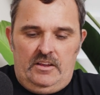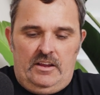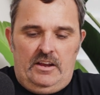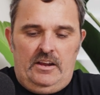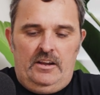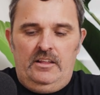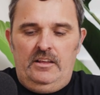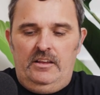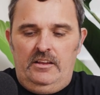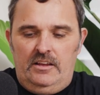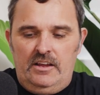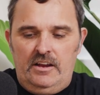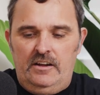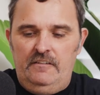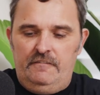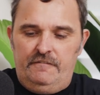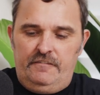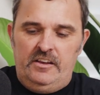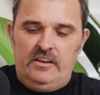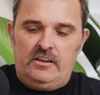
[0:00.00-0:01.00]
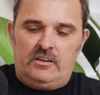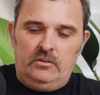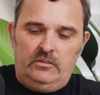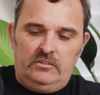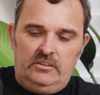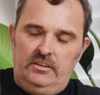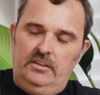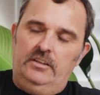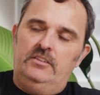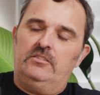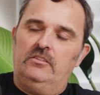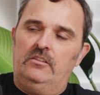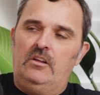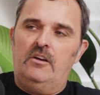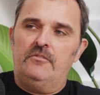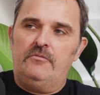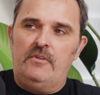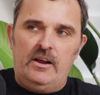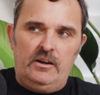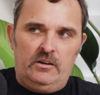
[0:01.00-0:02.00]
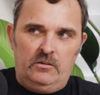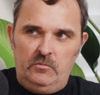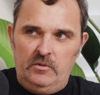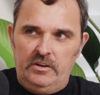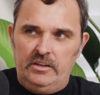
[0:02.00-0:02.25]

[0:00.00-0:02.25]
any vehicle that needs a load rated